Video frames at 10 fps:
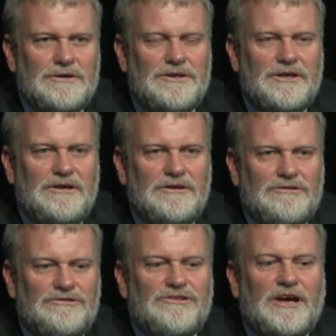The
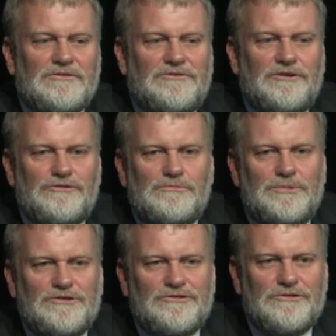state and federal
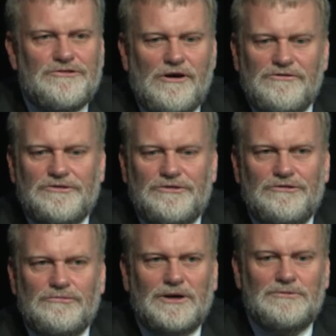ministers'
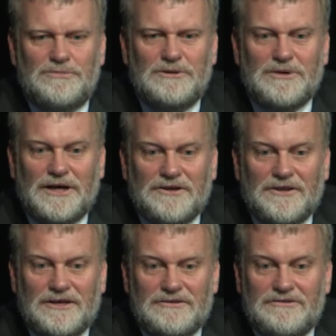offices won't be part of
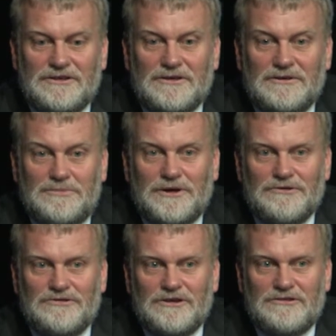that
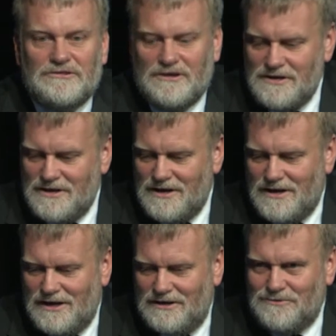process.
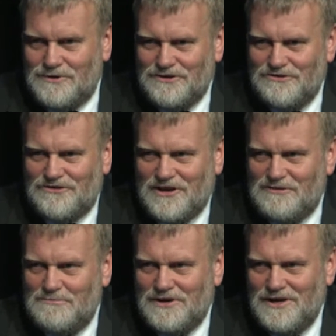It will
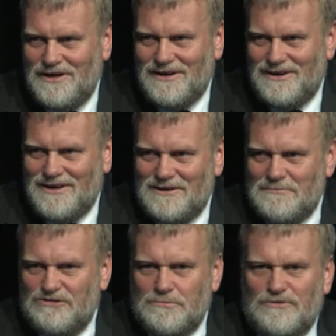instead be
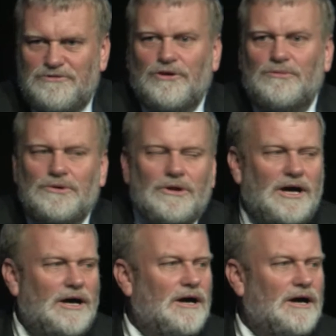much more formal.